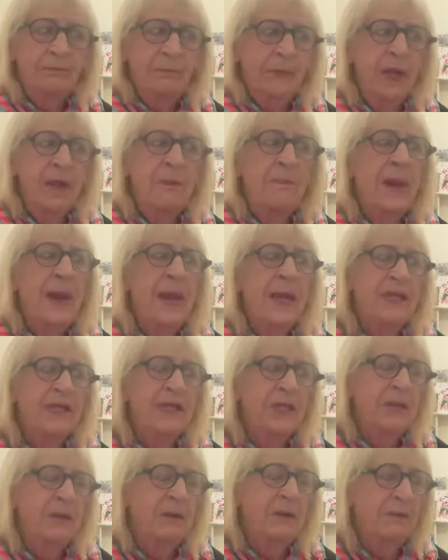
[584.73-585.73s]

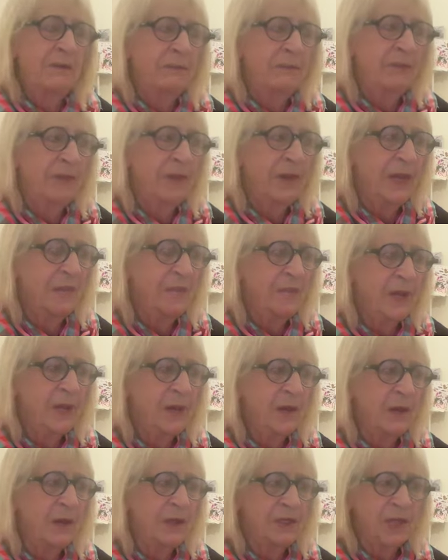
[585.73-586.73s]
amazing thing
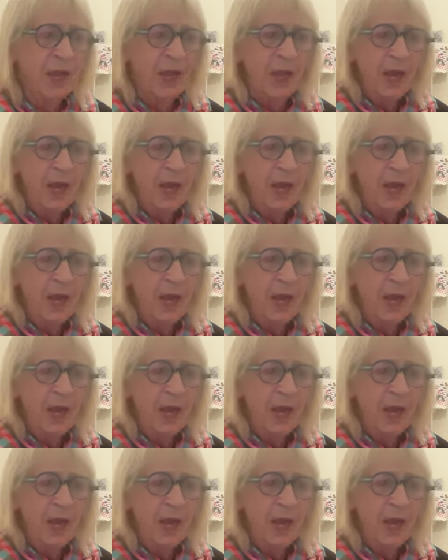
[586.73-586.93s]
because